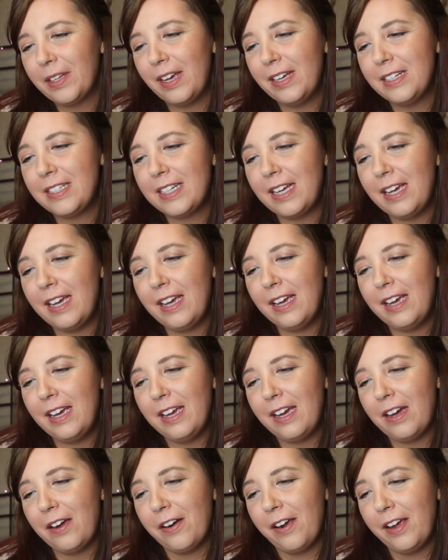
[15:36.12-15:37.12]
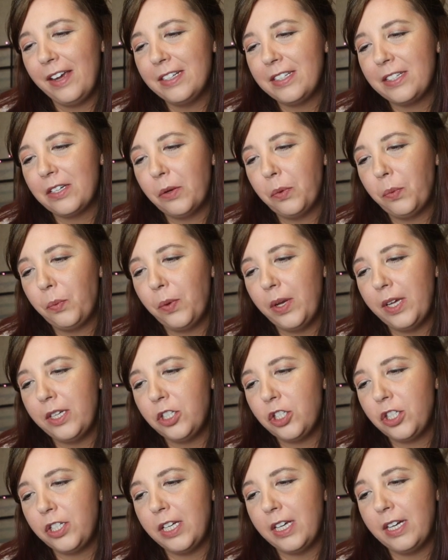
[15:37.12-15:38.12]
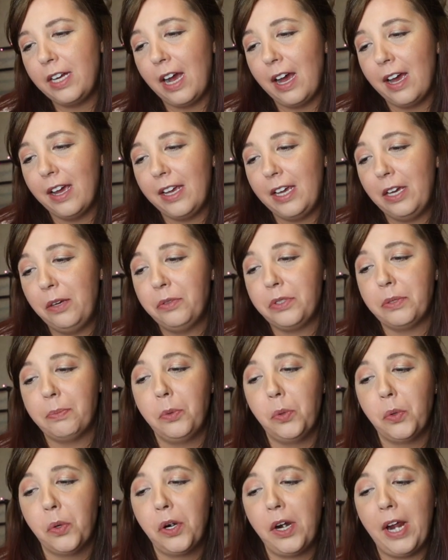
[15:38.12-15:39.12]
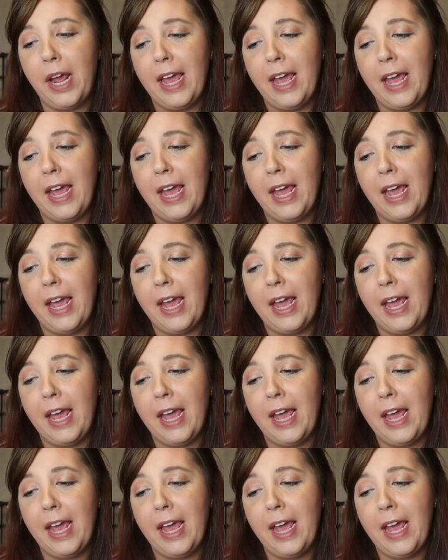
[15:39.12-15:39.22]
It said, all right, so which did I use more,